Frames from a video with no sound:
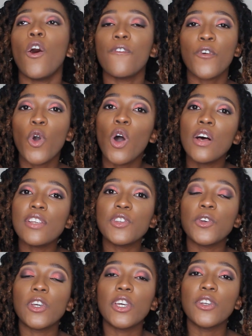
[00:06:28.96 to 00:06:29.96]
Of course,
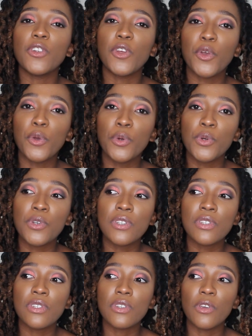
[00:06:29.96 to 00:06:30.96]
you
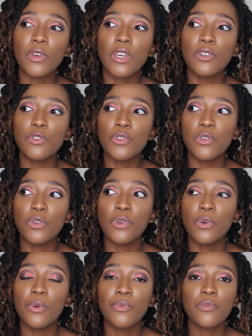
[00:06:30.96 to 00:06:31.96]
can
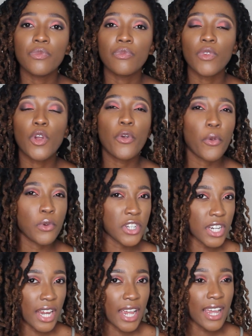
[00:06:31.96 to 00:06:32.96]
do
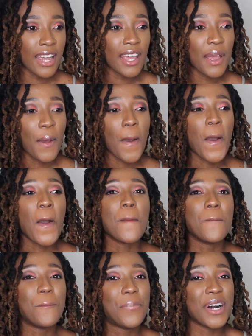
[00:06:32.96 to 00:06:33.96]
crochet,
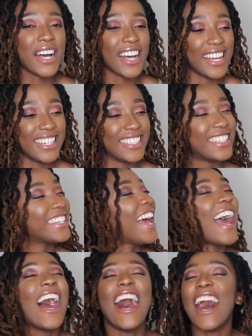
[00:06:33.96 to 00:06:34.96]
but
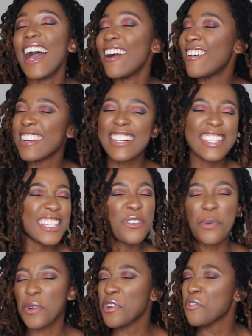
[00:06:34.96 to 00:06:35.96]
I honestly
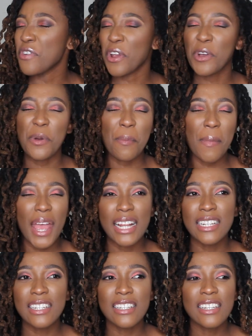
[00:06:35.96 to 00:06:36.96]
wouldn't
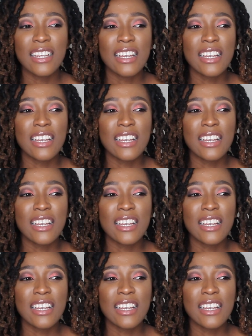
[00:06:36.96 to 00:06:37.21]
recommend